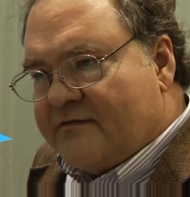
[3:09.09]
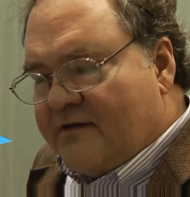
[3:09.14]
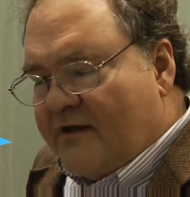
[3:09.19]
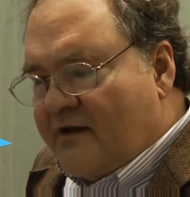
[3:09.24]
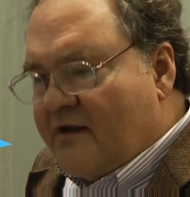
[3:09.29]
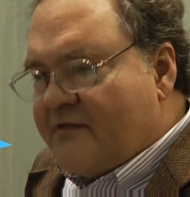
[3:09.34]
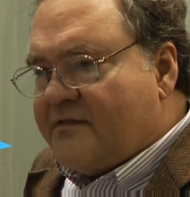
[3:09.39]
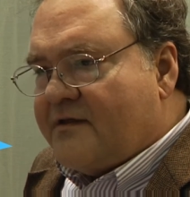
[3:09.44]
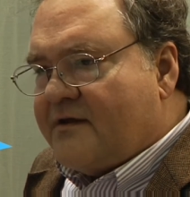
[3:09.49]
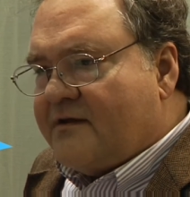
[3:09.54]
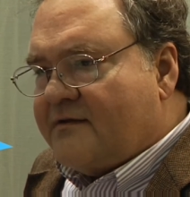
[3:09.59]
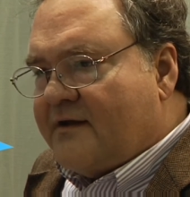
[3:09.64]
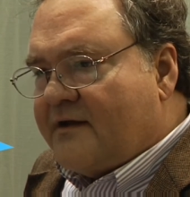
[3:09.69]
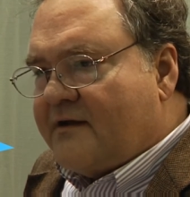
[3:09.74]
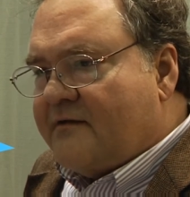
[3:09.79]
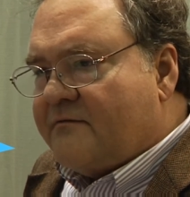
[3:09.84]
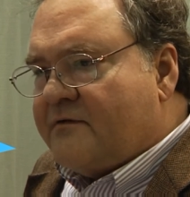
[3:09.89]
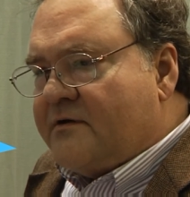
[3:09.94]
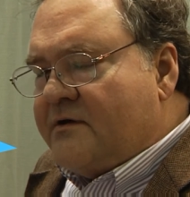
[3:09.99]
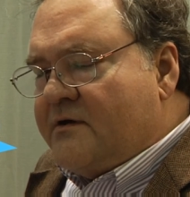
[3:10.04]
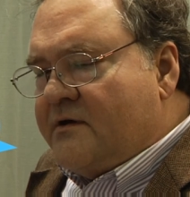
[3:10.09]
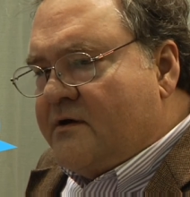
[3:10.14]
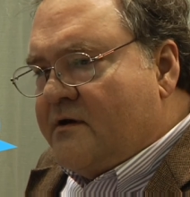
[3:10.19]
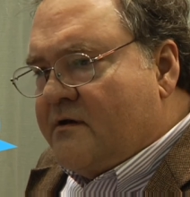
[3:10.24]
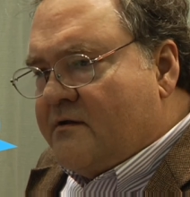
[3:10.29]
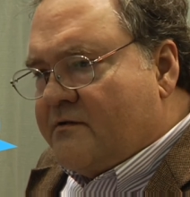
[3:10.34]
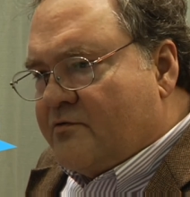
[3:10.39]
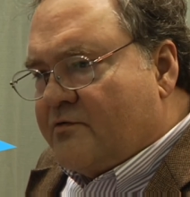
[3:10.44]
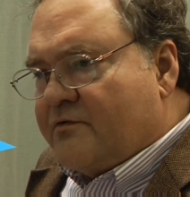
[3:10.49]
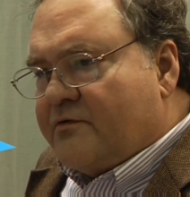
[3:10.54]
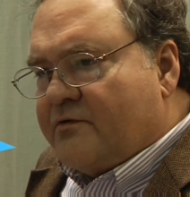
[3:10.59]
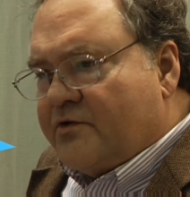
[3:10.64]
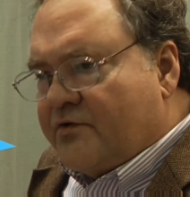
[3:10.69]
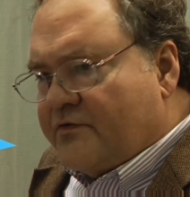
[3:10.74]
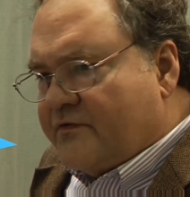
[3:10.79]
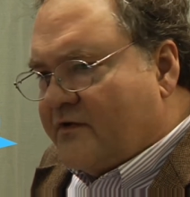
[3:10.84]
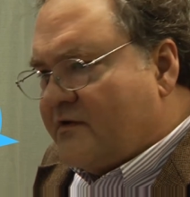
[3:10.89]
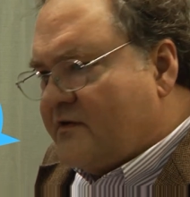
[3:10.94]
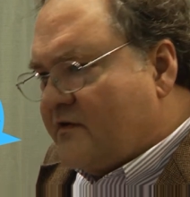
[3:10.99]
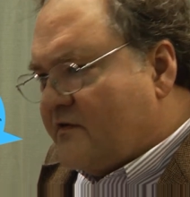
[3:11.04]
And I think that it, through
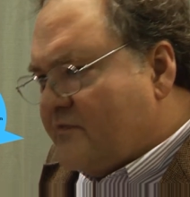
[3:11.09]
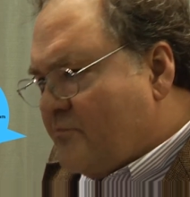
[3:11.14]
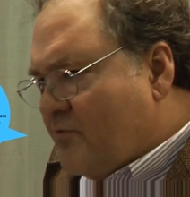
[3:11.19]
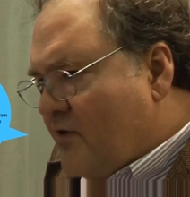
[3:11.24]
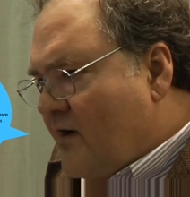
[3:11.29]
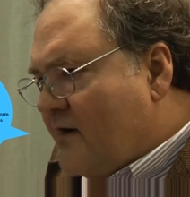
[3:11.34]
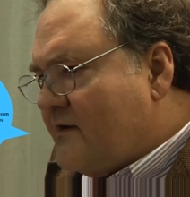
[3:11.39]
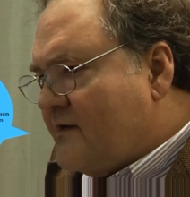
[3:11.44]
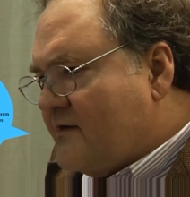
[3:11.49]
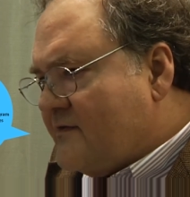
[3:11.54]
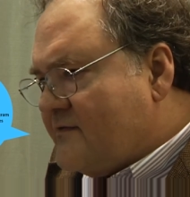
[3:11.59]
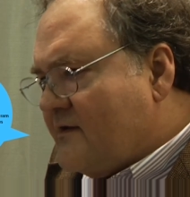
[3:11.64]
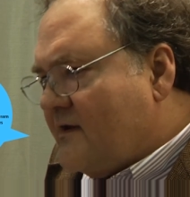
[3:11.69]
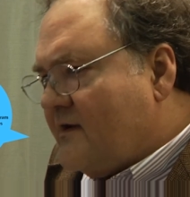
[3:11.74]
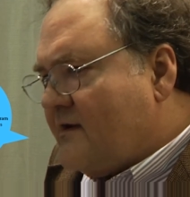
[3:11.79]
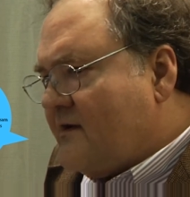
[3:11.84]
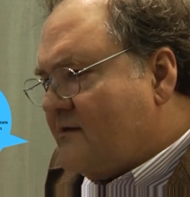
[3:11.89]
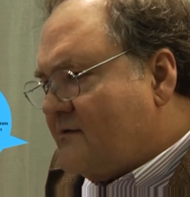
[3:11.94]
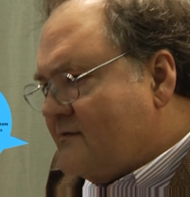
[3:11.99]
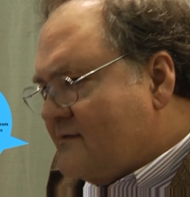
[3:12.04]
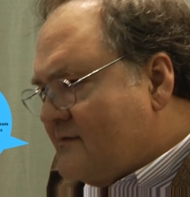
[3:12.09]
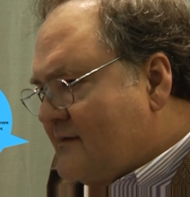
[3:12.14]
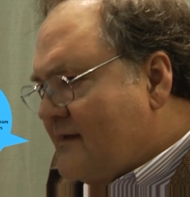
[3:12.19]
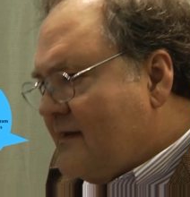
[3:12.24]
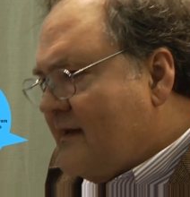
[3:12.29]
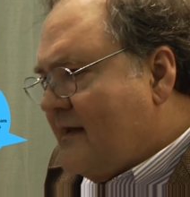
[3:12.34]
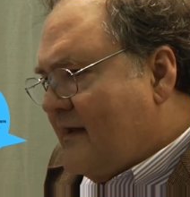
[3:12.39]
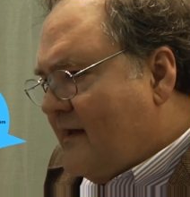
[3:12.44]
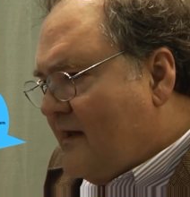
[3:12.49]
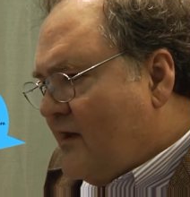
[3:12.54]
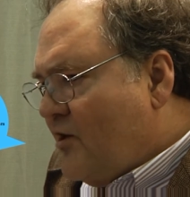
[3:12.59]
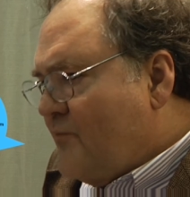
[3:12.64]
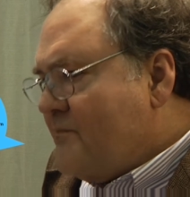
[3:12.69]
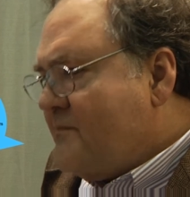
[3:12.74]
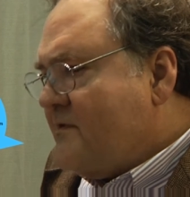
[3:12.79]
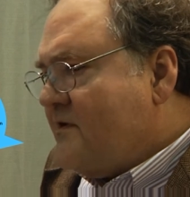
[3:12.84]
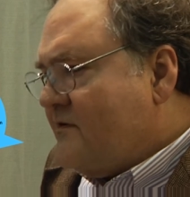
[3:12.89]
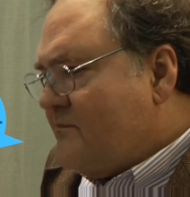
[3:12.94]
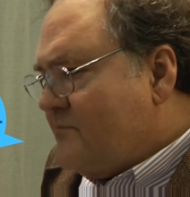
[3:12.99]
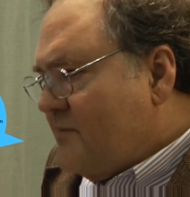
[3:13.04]
using these products that I can help
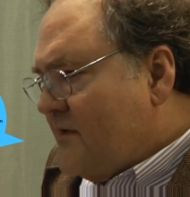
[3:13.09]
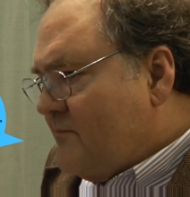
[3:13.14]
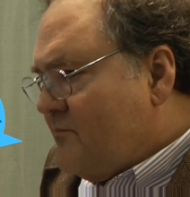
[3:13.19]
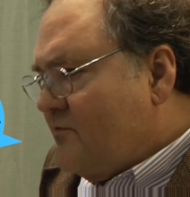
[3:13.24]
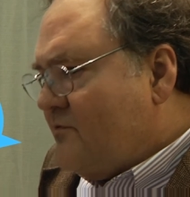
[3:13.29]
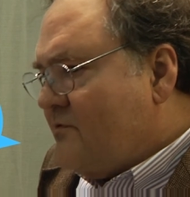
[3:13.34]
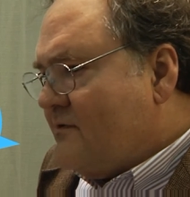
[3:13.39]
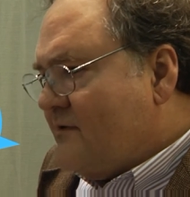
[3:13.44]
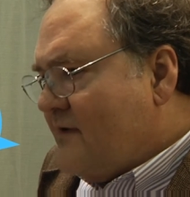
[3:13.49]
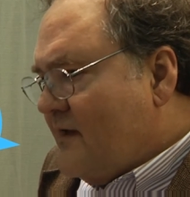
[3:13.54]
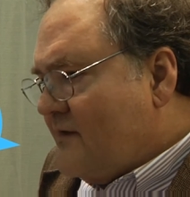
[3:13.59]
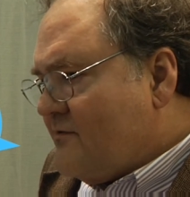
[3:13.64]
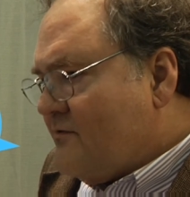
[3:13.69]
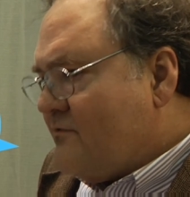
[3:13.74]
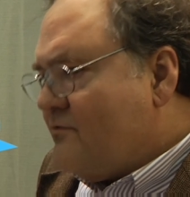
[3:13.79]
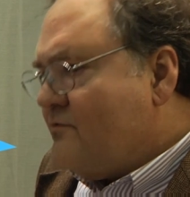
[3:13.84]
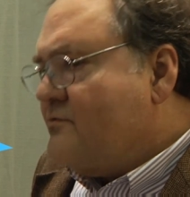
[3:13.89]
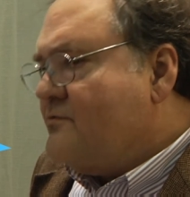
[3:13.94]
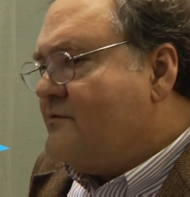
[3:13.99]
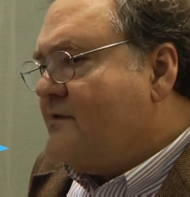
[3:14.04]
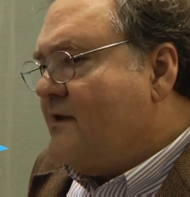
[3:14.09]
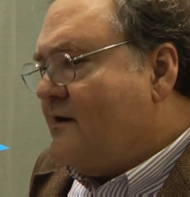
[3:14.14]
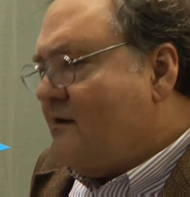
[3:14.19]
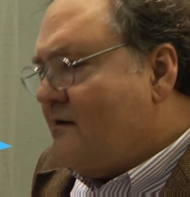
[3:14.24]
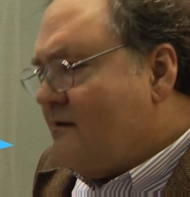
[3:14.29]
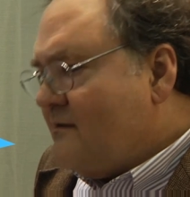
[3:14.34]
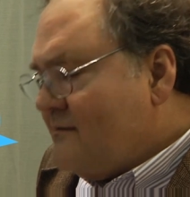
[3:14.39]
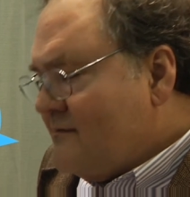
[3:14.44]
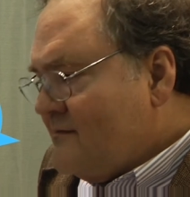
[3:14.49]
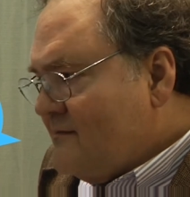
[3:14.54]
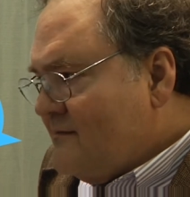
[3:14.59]
these people get through their